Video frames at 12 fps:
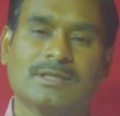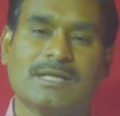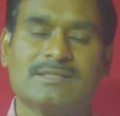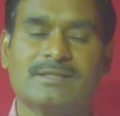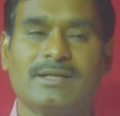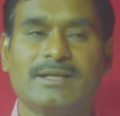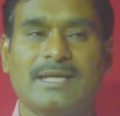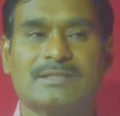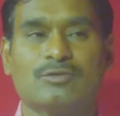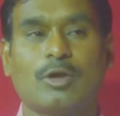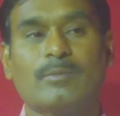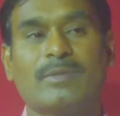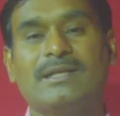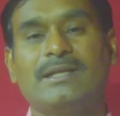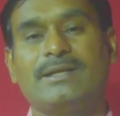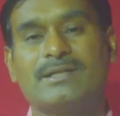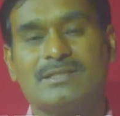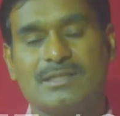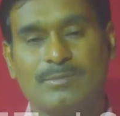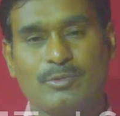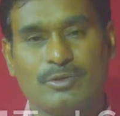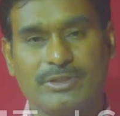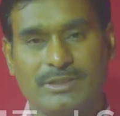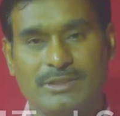considered as normally
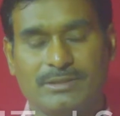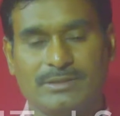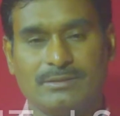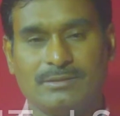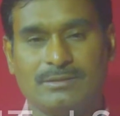distributed,